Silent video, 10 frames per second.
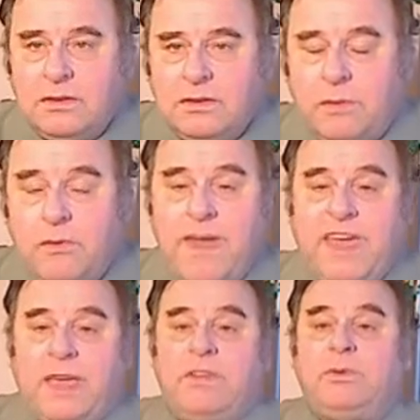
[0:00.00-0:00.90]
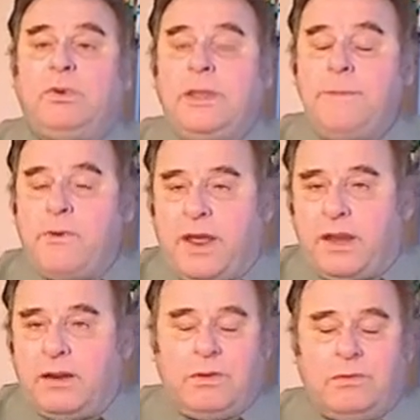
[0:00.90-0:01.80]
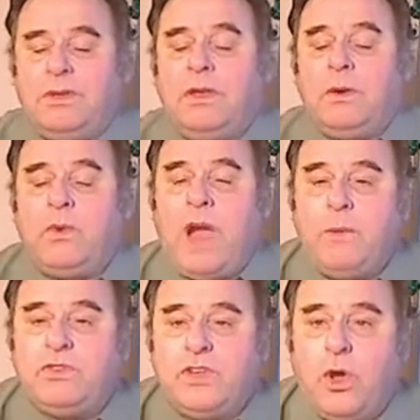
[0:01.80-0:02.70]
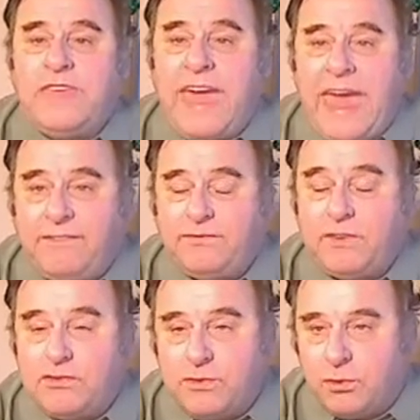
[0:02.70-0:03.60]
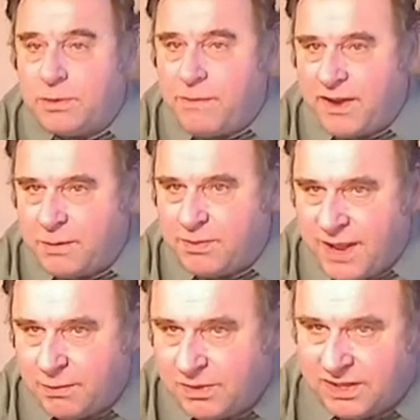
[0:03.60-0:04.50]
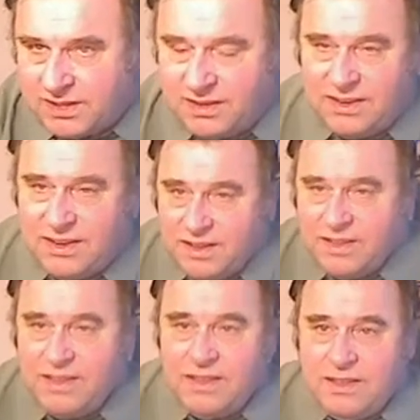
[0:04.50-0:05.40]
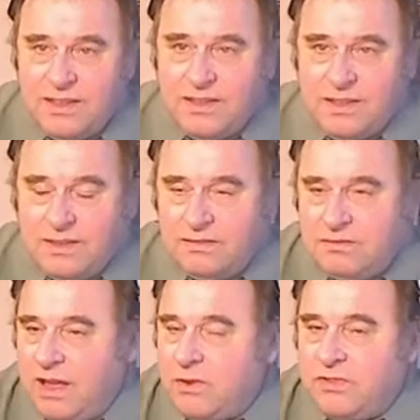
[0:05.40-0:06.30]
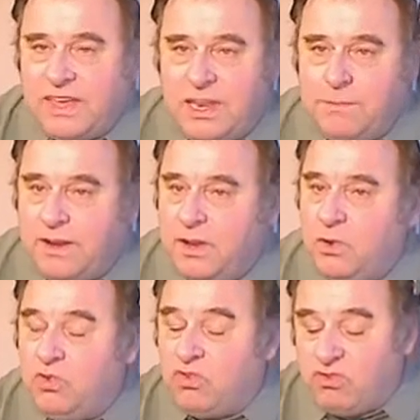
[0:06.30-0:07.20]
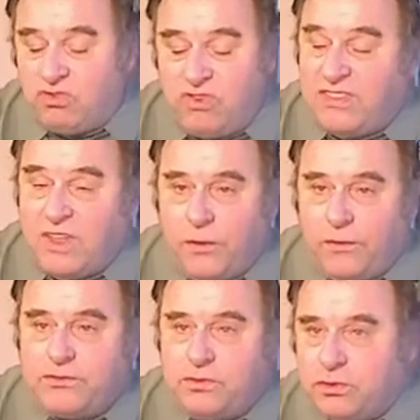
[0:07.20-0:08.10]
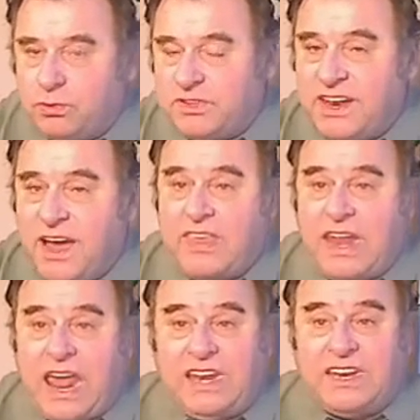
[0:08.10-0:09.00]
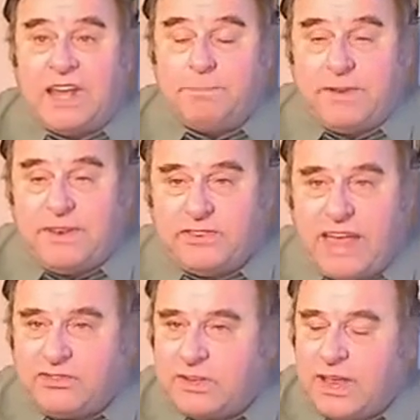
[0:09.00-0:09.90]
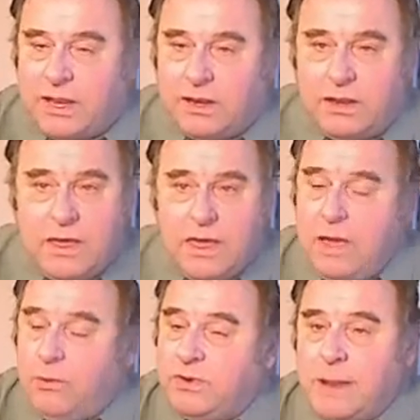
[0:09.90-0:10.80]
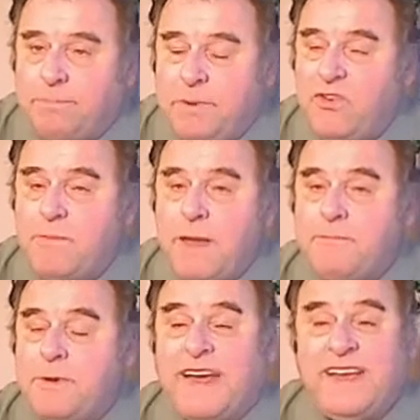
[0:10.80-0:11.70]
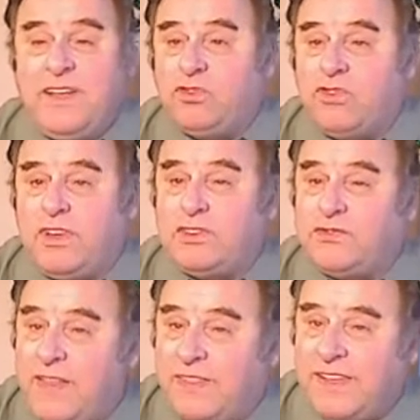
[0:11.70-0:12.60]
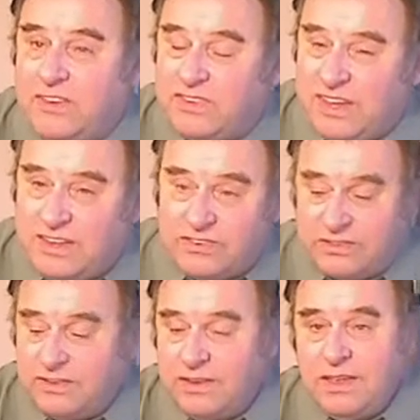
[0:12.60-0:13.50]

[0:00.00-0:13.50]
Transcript: Yet we make him into a liberator. Well, I was told half the truth about Abraham Lincoln. I don't think anybody who read the whole truth would deny that had he not been assassinated, he would not be remembered by history as fondly as he is.